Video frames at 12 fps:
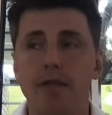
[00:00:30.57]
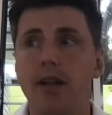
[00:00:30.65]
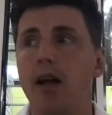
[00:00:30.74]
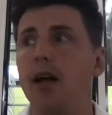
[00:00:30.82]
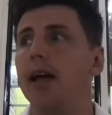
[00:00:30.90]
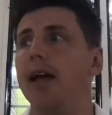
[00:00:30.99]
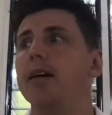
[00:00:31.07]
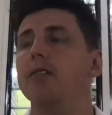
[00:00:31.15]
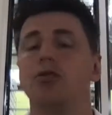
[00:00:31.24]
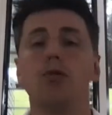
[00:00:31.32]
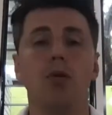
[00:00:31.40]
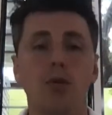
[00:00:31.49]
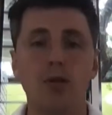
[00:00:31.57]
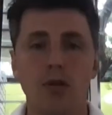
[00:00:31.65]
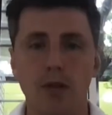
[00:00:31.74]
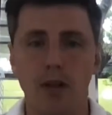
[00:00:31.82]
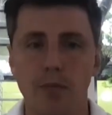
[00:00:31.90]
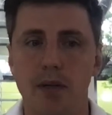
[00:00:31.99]
fitter and to also
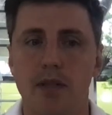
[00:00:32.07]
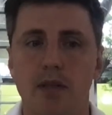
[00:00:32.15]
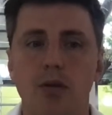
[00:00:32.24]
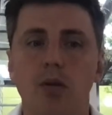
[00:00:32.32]
run a business.